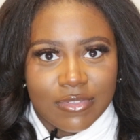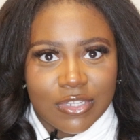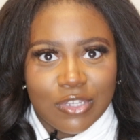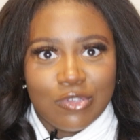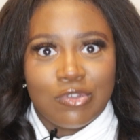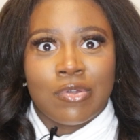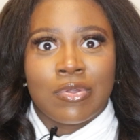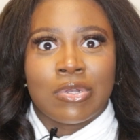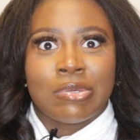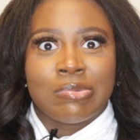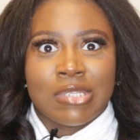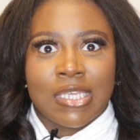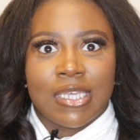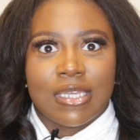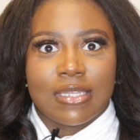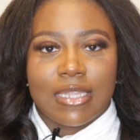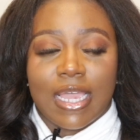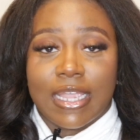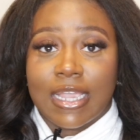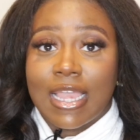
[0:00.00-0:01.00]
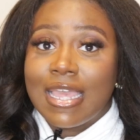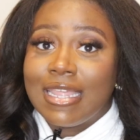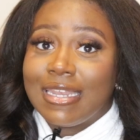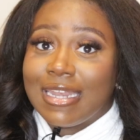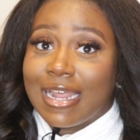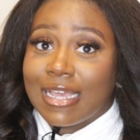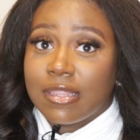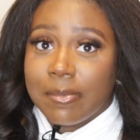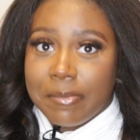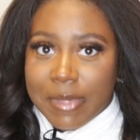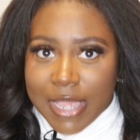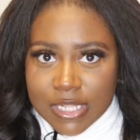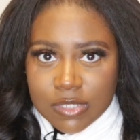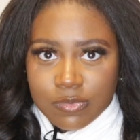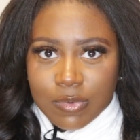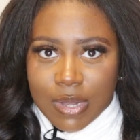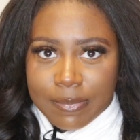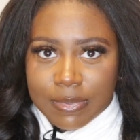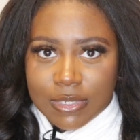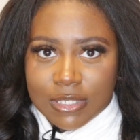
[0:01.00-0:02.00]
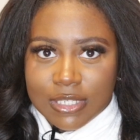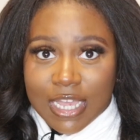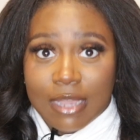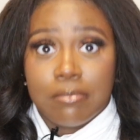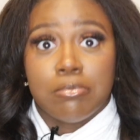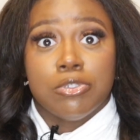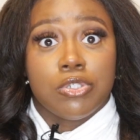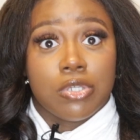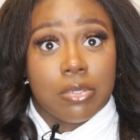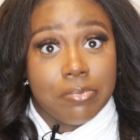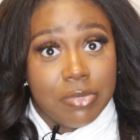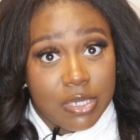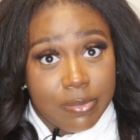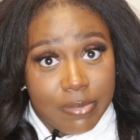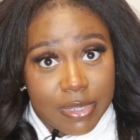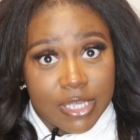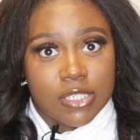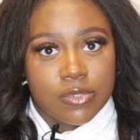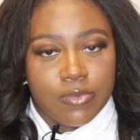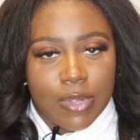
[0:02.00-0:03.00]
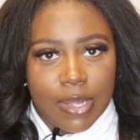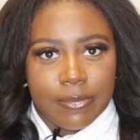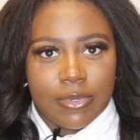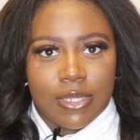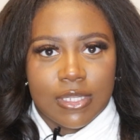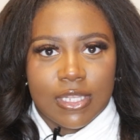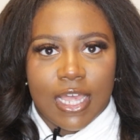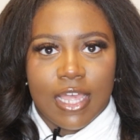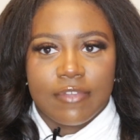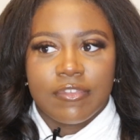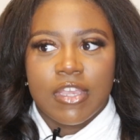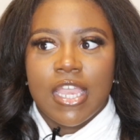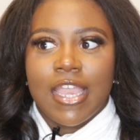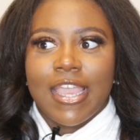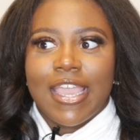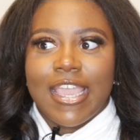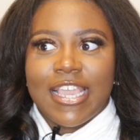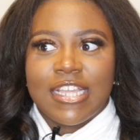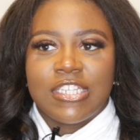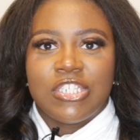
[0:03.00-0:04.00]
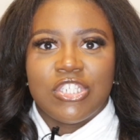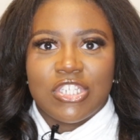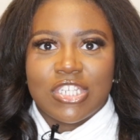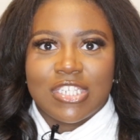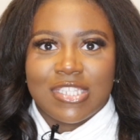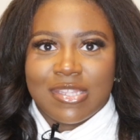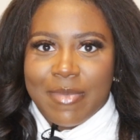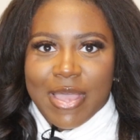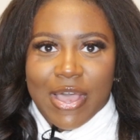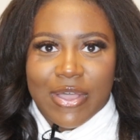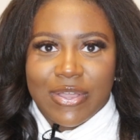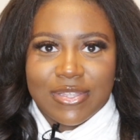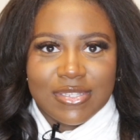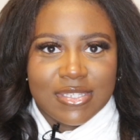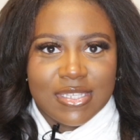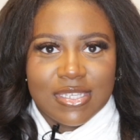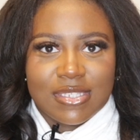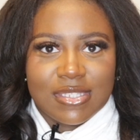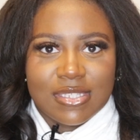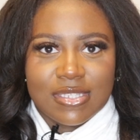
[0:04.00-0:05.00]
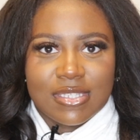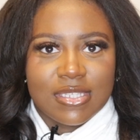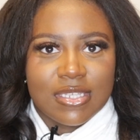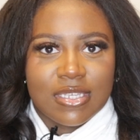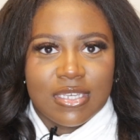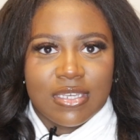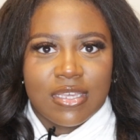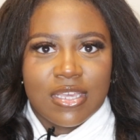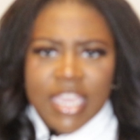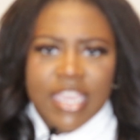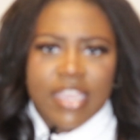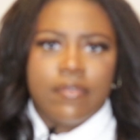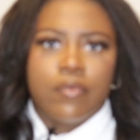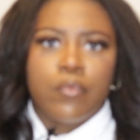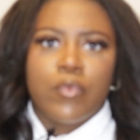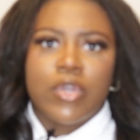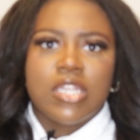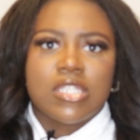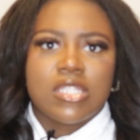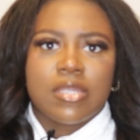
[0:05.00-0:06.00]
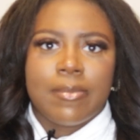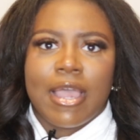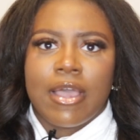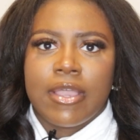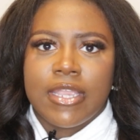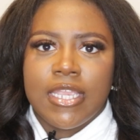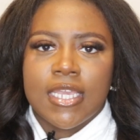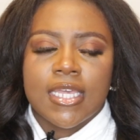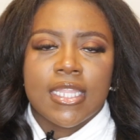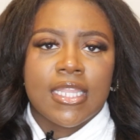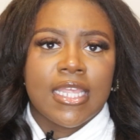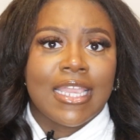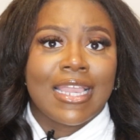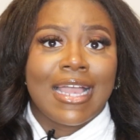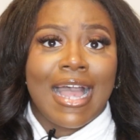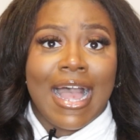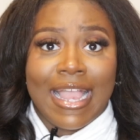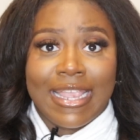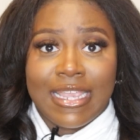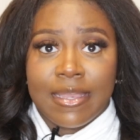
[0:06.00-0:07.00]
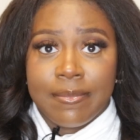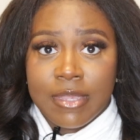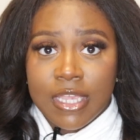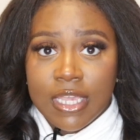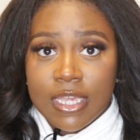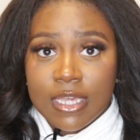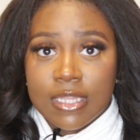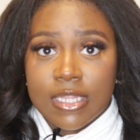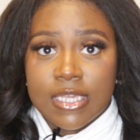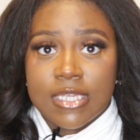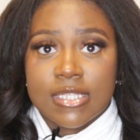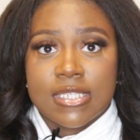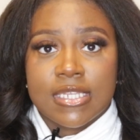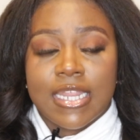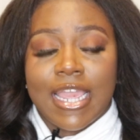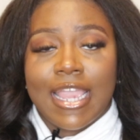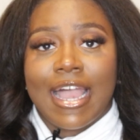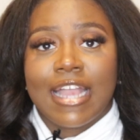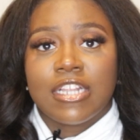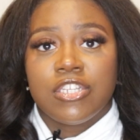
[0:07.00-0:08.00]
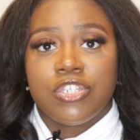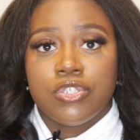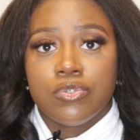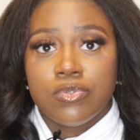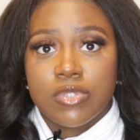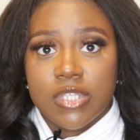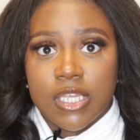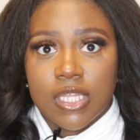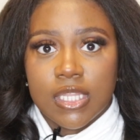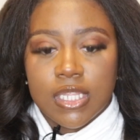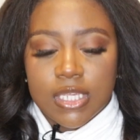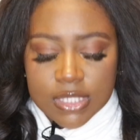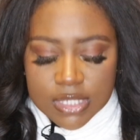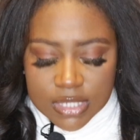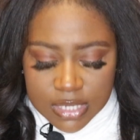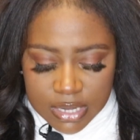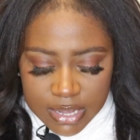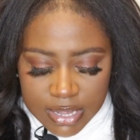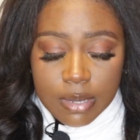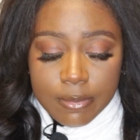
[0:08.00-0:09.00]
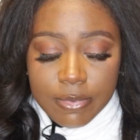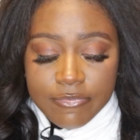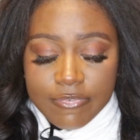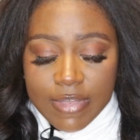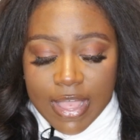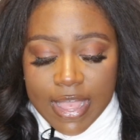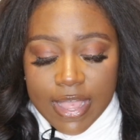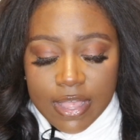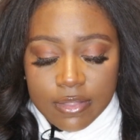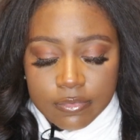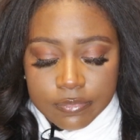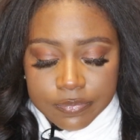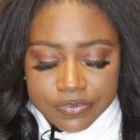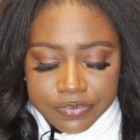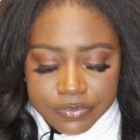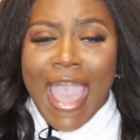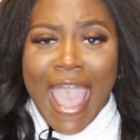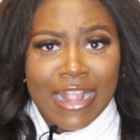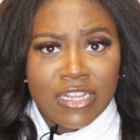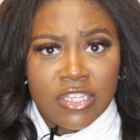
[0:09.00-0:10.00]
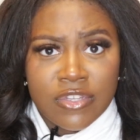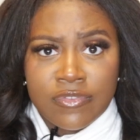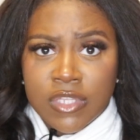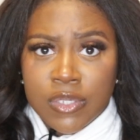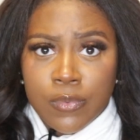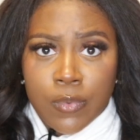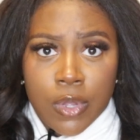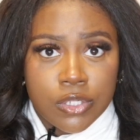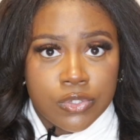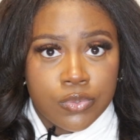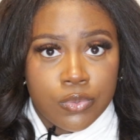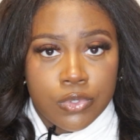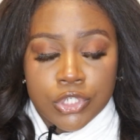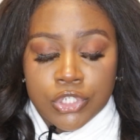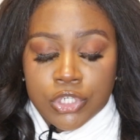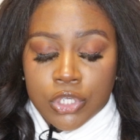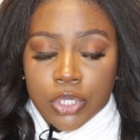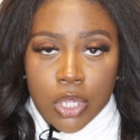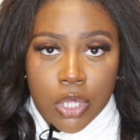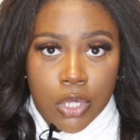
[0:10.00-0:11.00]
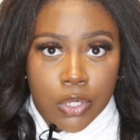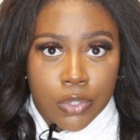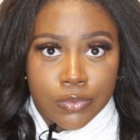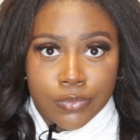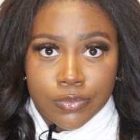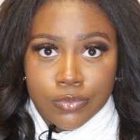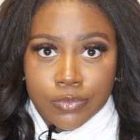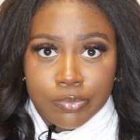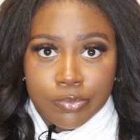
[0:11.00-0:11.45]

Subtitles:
You know what I'm saying? Like not the best rapper alive, but you could be the biggest rapper alive. It's just about consistency. Even when it's about healing, I am healing today. I choose healing today. Number 5, actively work towards your goal.